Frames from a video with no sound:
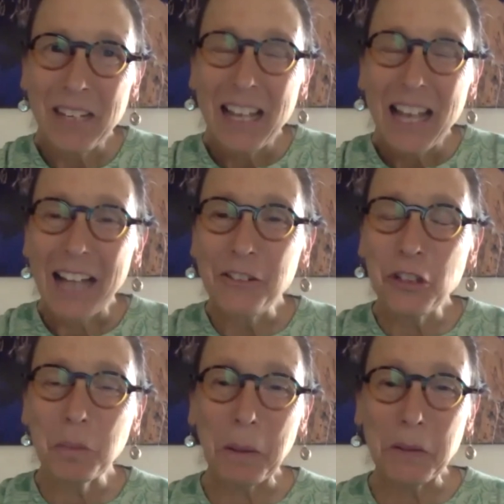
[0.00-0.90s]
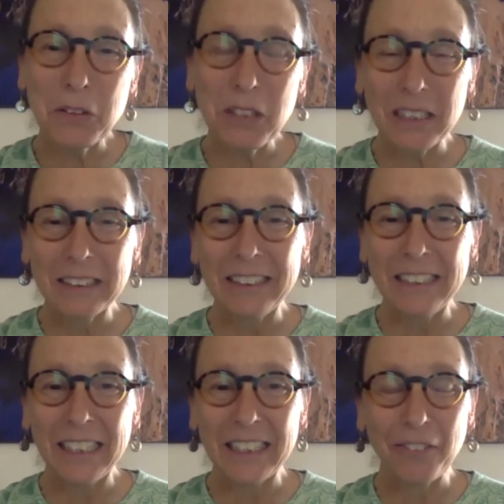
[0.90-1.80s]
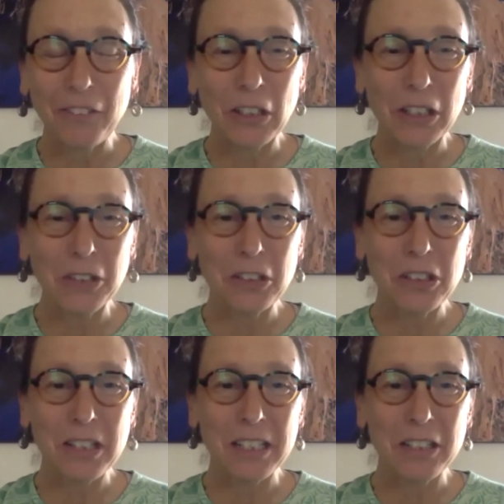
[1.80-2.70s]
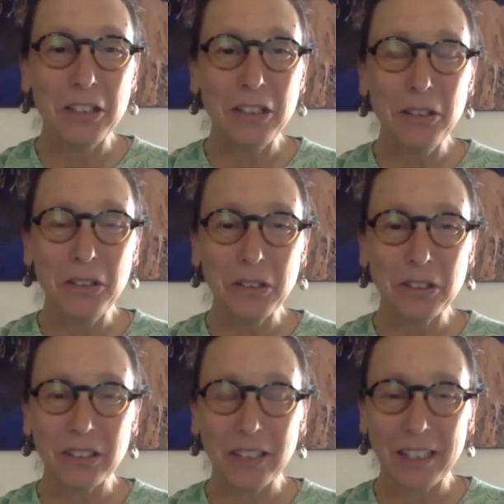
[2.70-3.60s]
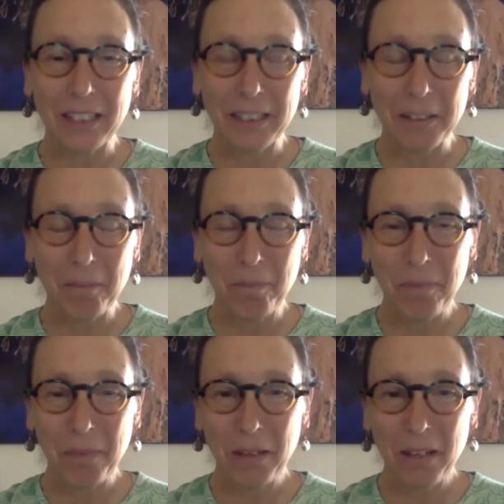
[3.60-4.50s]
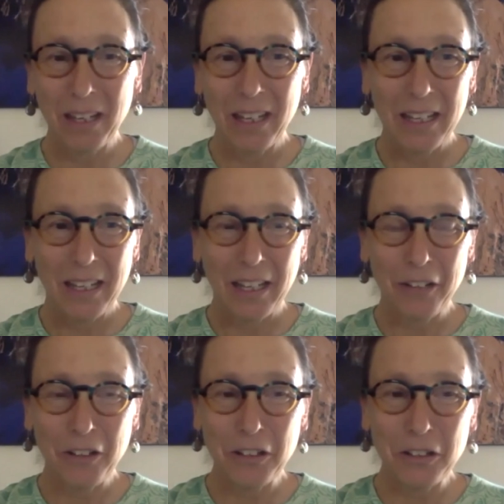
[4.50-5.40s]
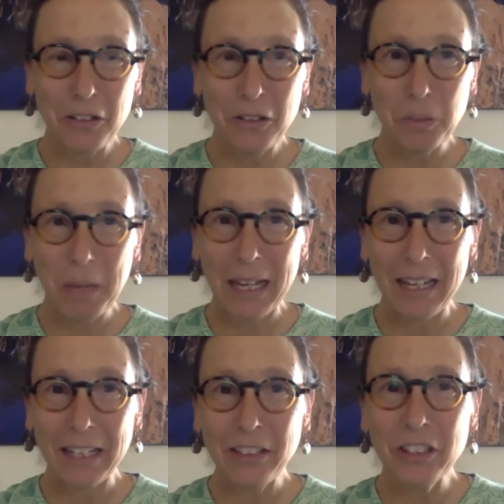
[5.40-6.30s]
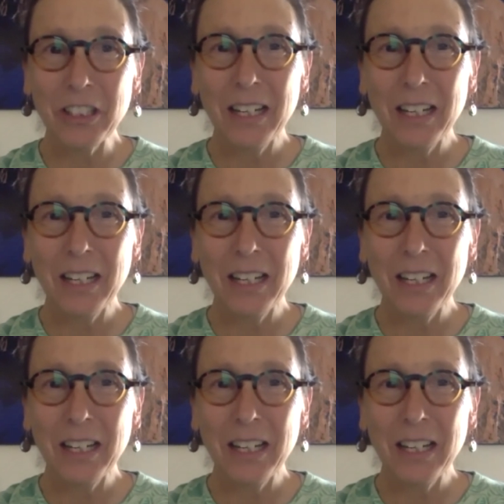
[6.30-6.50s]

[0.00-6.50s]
I just posted a link. If you go to the news, under the news page,